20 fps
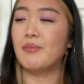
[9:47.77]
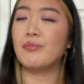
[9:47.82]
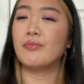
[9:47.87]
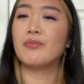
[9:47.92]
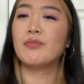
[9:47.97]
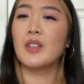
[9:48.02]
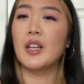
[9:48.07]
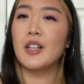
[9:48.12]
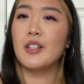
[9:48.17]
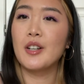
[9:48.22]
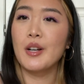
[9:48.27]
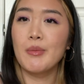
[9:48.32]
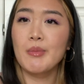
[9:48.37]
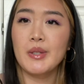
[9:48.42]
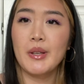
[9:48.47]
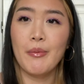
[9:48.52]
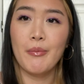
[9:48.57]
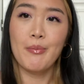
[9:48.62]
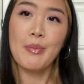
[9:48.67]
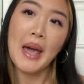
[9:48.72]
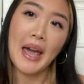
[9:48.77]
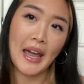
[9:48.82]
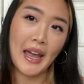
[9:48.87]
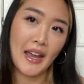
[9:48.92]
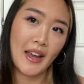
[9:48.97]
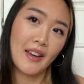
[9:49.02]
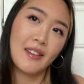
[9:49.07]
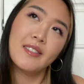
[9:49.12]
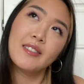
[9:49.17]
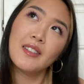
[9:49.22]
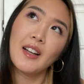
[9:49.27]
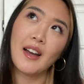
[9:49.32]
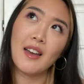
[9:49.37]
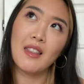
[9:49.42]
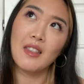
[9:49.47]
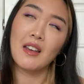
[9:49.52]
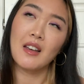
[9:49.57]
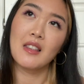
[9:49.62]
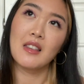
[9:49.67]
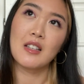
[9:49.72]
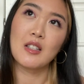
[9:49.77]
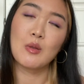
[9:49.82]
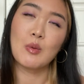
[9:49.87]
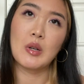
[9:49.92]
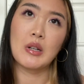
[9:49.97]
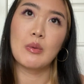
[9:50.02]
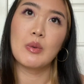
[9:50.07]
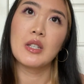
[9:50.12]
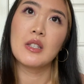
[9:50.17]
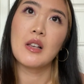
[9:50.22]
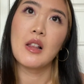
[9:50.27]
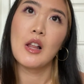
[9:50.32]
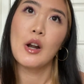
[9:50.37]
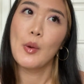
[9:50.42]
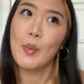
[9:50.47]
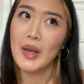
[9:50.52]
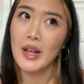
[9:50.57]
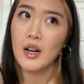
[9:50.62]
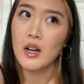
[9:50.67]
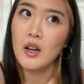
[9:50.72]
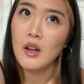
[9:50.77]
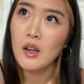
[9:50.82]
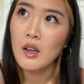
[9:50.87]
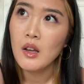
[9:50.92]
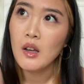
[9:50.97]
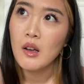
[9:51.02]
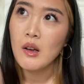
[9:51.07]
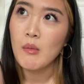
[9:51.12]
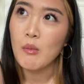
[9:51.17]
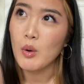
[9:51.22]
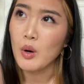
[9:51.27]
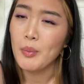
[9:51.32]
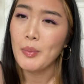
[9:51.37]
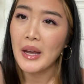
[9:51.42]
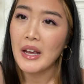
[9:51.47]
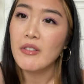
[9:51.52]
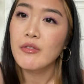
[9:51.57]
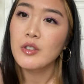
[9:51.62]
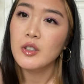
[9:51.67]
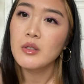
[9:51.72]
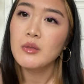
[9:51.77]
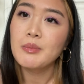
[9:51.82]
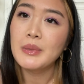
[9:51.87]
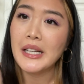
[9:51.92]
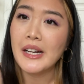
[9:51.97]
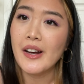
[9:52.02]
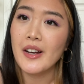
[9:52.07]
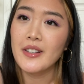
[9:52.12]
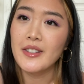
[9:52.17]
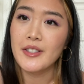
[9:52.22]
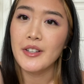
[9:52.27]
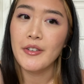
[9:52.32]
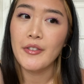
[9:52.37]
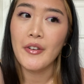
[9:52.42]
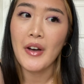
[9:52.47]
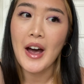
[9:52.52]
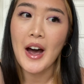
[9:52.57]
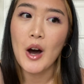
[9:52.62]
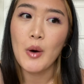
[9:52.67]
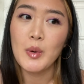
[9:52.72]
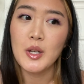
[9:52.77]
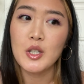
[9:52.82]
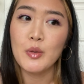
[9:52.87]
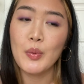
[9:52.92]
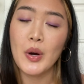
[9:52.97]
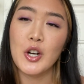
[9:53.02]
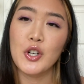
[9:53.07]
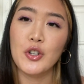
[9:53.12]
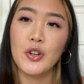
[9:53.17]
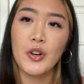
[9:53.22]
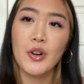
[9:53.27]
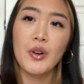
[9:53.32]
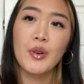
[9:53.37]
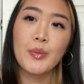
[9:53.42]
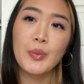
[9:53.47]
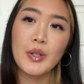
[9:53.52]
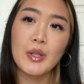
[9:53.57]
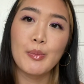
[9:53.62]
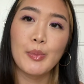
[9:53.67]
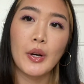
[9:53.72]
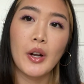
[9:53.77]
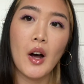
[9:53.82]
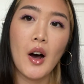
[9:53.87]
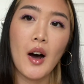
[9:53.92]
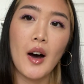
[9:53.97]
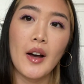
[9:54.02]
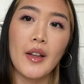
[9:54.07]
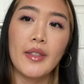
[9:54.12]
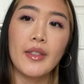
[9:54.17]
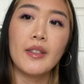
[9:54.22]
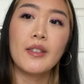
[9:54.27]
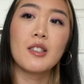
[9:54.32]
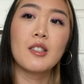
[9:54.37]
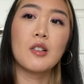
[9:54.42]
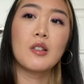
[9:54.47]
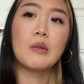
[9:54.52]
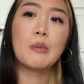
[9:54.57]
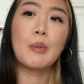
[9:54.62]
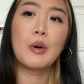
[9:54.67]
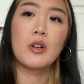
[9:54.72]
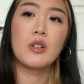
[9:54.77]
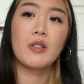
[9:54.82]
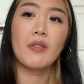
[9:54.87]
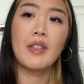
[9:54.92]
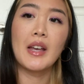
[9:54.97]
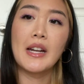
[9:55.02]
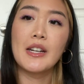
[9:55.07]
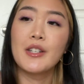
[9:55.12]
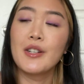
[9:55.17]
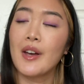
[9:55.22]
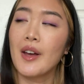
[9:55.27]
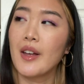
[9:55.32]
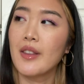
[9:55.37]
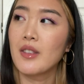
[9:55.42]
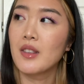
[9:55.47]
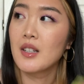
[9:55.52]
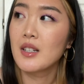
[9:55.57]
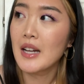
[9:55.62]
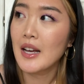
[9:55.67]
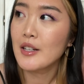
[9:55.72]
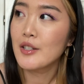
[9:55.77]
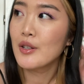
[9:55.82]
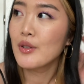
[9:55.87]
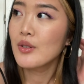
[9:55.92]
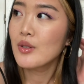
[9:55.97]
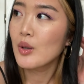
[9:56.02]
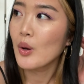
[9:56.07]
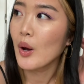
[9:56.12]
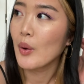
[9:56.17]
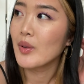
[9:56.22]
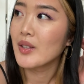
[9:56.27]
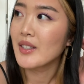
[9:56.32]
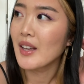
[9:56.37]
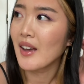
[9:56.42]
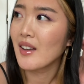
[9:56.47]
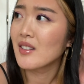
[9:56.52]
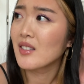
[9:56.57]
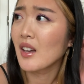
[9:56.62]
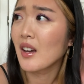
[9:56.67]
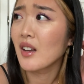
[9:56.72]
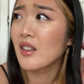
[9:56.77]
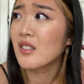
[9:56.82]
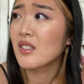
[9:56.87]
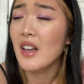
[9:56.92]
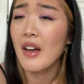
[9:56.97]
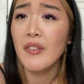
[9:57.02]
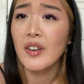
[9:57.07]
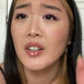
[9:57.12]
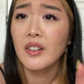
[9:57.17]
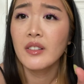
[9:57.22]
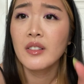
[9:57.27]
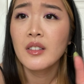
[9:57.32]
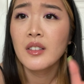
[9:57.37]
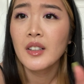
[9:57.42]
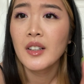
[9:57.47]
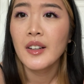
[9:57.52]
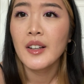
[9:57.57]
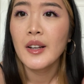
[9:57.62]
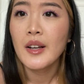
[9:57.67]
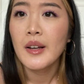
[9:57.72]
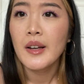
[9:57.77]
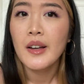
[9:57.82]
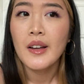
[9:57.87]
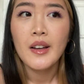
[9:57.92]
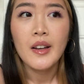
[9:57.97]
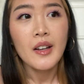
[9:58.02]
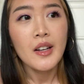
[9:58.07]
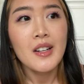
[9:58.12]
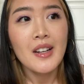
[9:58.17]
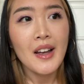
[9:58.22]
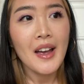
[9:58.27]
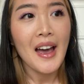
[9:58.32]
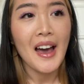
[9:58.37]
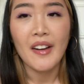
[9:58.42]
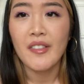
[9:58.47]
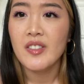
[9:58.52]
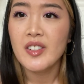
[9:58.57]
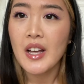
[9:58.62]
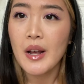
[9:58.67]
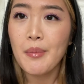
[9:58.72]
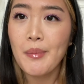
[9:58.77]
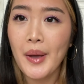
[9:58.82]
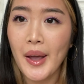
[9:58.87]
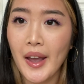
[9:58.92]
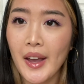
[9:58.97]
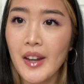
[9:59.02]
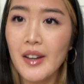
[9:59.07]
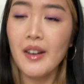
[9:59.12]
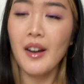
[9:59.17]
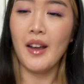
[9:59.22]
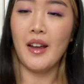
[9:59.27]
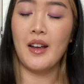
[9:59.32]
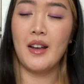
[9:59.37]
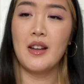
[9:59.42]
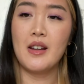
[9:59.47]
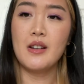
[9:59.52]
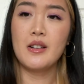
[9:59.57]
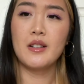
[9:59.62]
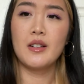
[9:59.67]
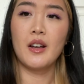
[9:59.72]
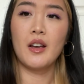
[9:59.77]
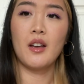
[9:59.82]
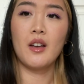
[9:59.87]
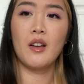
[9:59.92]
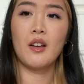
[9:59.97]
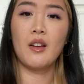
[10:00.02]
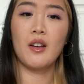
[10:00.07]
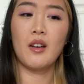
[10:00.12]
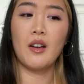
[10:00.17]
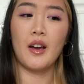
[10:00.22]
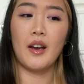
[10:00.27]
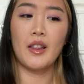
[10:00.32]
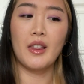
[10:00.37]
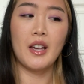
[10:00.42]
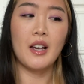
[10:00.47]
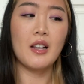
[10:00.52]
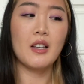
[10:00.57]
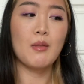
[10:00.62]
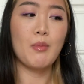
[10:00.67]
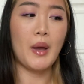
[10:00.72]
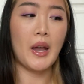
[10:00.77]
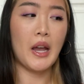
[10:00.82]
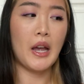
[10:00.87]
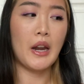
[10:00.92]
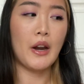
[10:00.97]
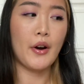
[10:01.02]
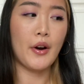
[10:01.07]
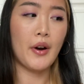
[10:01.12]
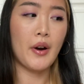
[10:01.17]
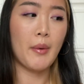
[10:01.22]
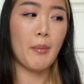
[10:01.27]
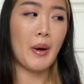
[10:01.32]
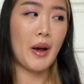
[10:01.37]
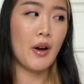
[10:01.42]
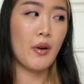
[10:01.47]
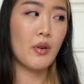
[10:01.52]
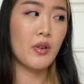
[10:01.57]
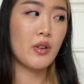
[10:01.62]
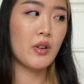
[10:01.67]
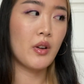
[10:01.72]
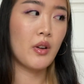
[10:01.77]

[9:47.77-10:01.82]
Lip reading: in terms of pain, I think this one was a little bit more painful because of how much pressure was put on certain parts of the tattoo. So I would say it's like a 7 out of 10 pain, and I think I paid her about